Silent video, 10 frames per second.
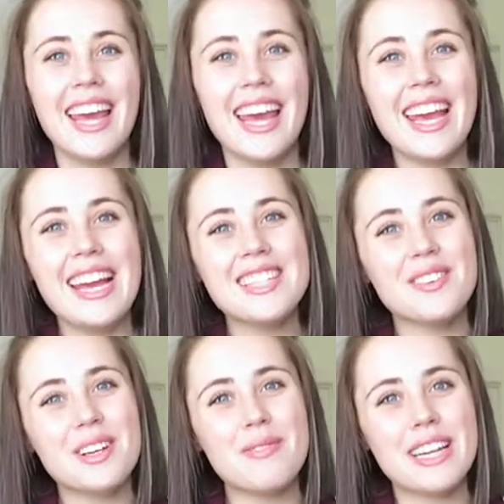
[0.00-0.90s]
Hey guys,
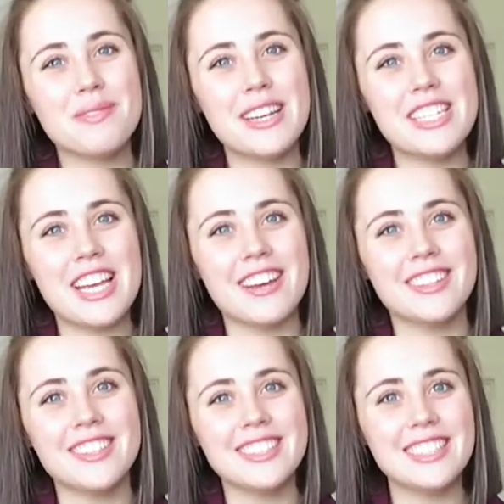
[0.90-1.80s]
welcome back to my
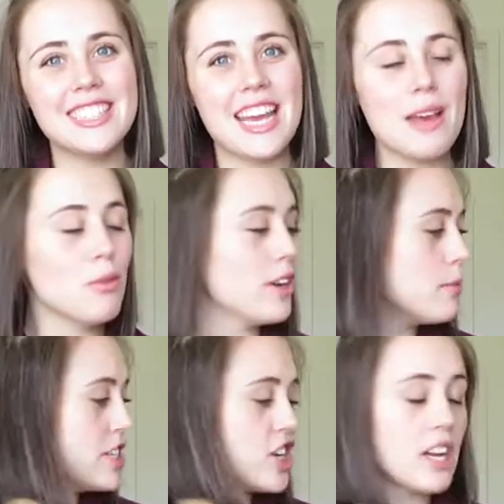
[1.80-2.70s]
channel. Today I'm going
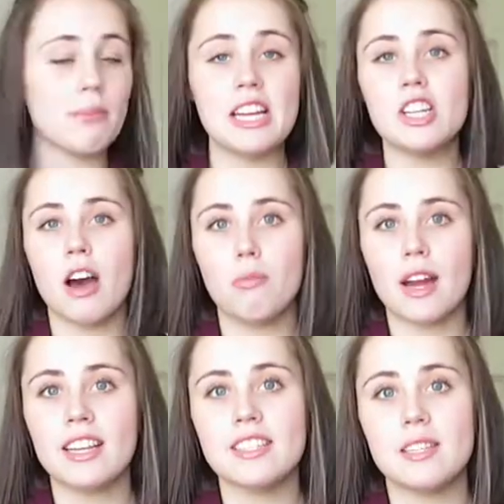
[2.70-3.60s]
to be sharing my top
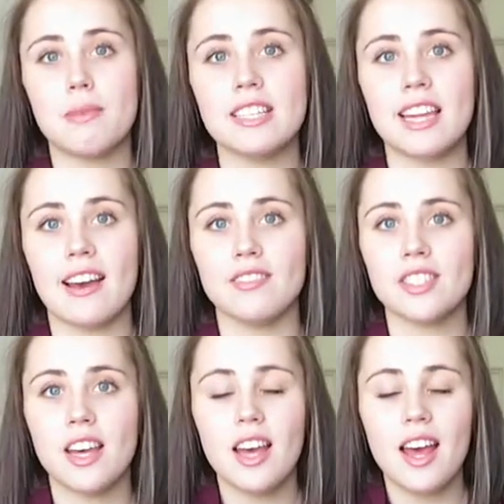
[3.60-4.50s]
pregnancy must-haves.